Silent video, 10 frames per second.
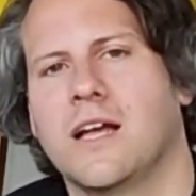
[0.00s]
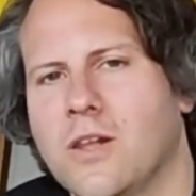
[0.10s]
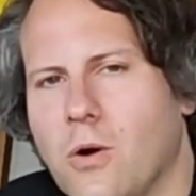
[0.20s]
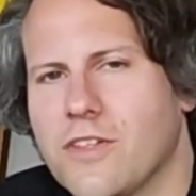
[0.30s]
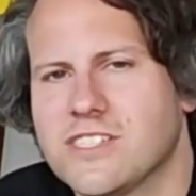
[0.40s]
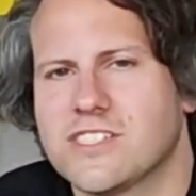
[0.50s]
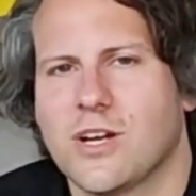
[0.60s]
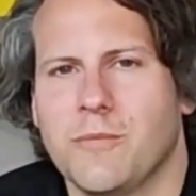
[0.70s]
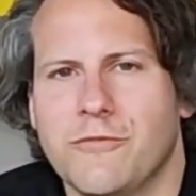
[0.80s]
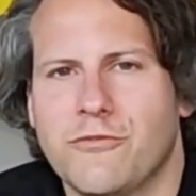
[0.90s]
A lot of this has
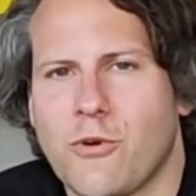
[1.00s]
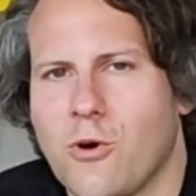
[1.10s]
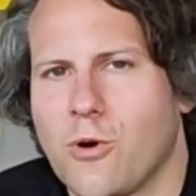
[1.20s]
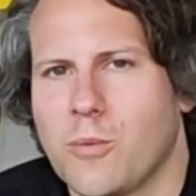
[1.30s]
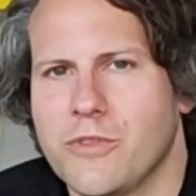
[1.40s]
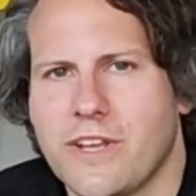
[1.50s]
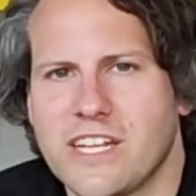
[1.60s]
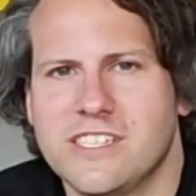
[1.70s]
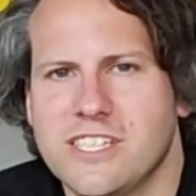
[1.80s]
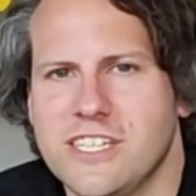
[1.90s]
come from the
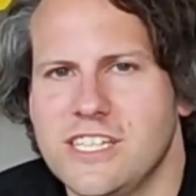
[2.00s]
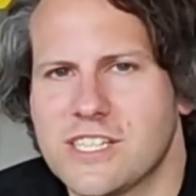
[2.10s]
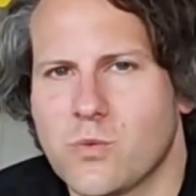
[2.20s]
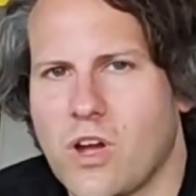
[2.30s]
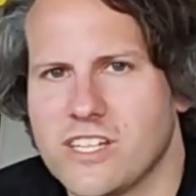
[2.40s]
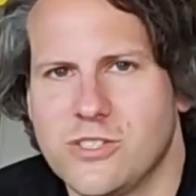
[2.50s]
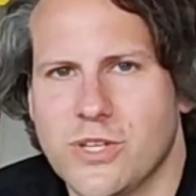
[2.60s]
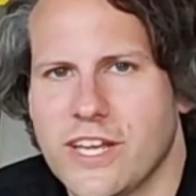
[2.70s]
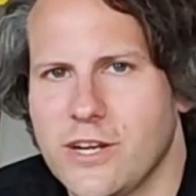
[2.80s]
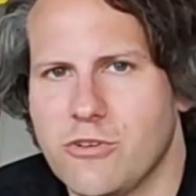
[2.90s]
90s and
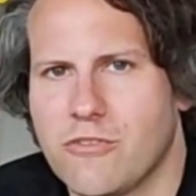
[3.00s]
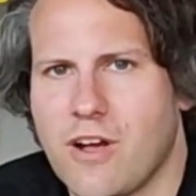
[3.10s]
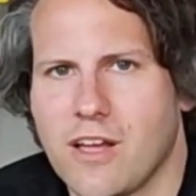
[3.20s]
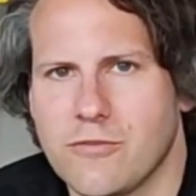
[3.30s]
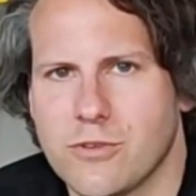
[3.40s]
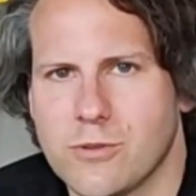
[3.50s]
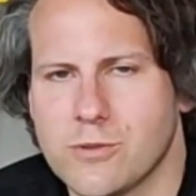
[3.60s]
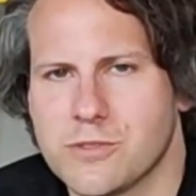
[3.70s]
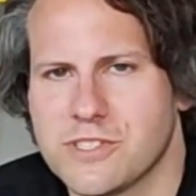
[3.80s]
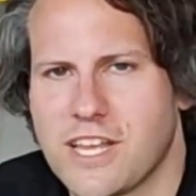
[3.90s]
Y2K
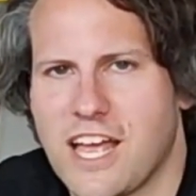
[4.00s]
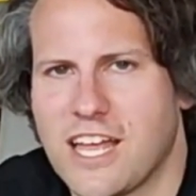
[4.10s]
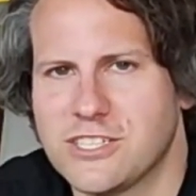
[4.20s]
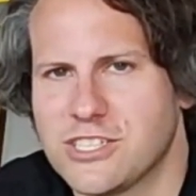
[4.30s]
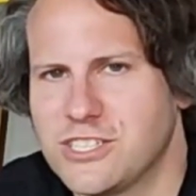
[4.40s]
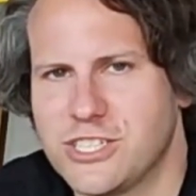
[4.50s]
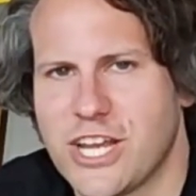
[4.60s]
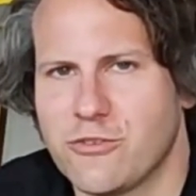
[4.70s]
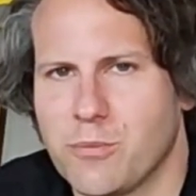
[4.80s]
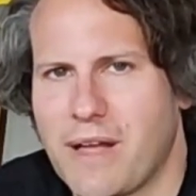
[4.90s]
revivals and just a
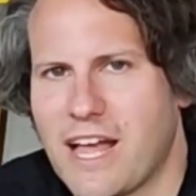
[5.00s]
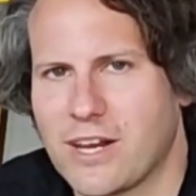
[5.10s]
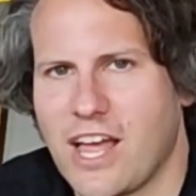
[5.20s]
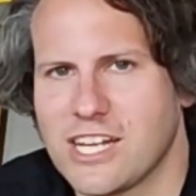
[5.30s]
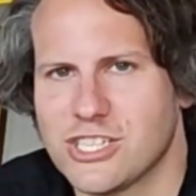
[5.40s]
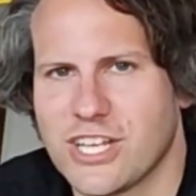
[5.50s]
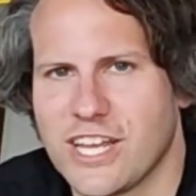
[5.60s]
general backlash